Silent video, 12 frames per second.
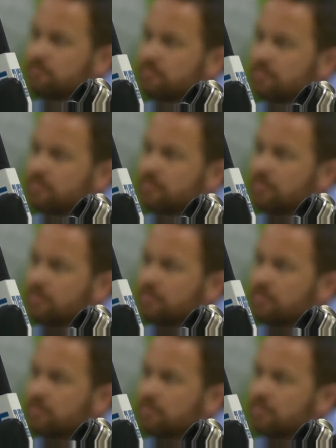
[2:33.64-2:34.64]

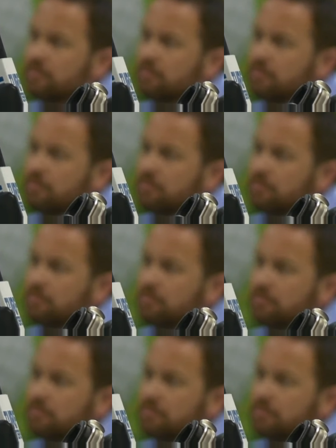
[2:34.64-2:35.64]

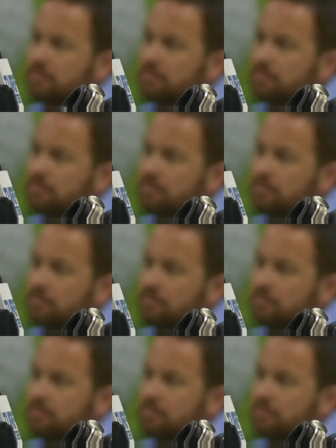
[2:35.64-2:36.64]

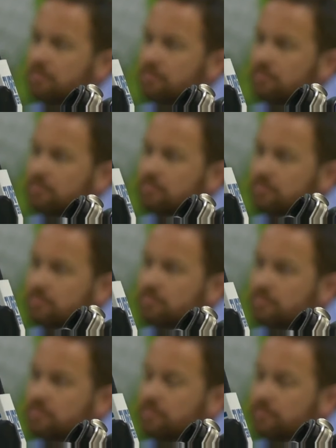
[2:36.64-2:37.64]

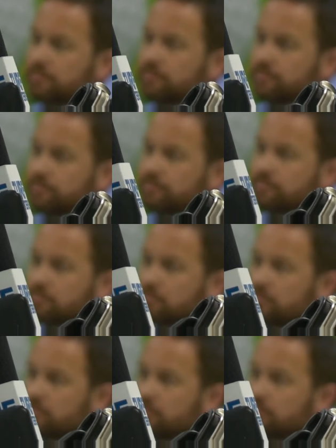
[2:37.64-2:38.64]

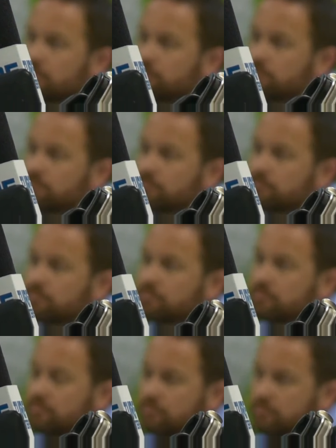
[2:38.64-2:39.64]

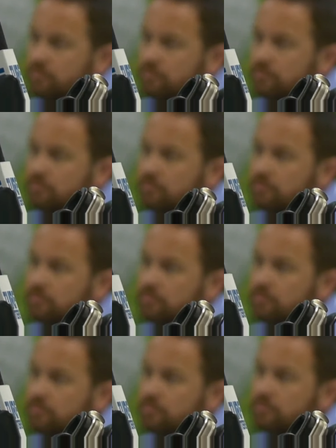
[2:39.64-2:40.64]

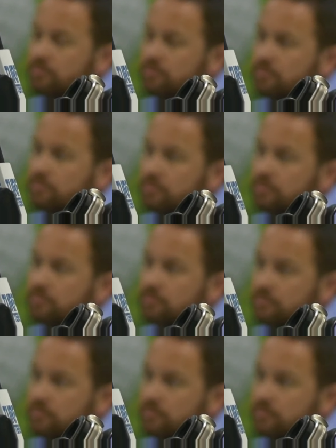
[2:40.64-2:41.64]
[no speech]